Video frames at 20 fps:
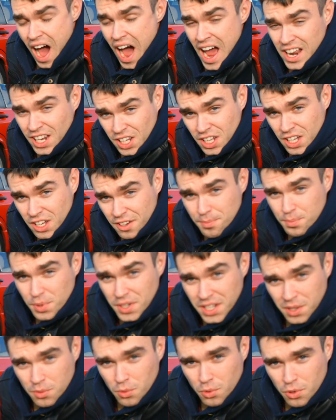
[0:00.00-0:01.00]
I love
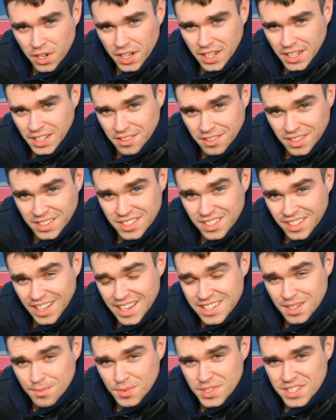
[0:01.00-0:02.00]
putting work into these
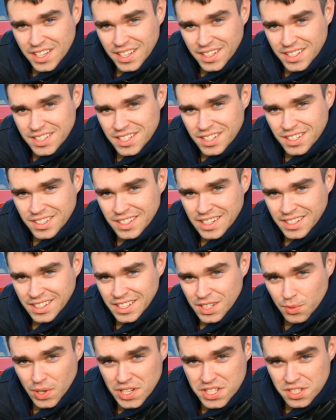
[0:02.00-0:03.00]
classic Mercedes that
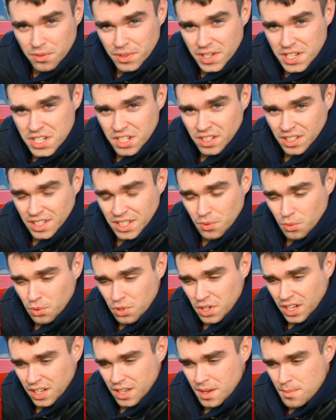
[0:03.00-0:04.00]
need restoration, need
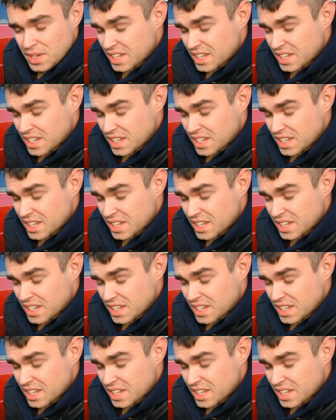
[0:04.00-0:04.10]
work,